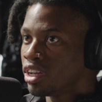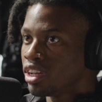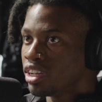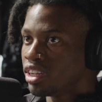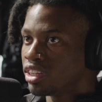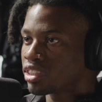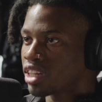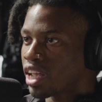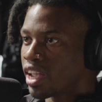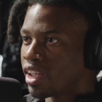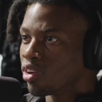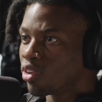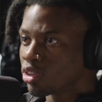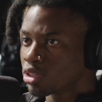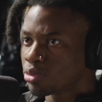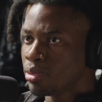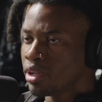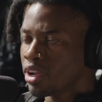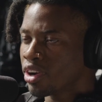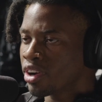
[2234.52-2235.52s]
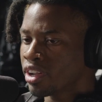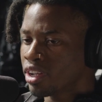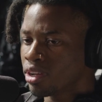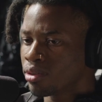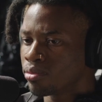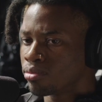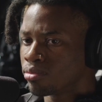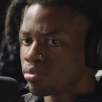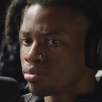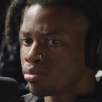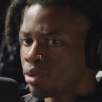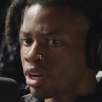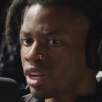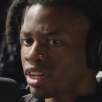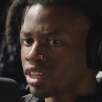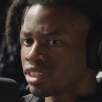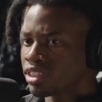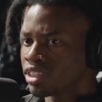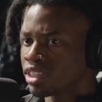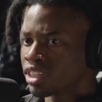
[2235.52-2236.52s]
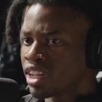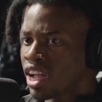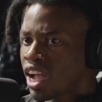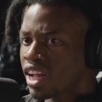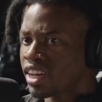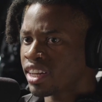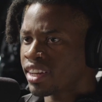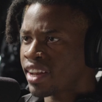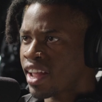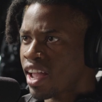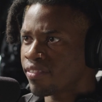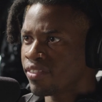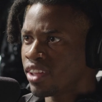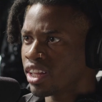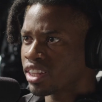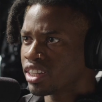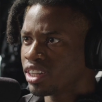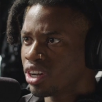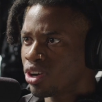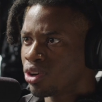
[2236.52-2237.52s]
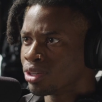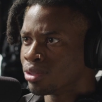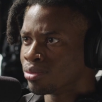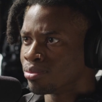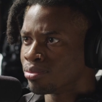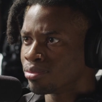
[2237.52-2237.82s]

It's like, it was me or him. But the guy didn't have nothing on him.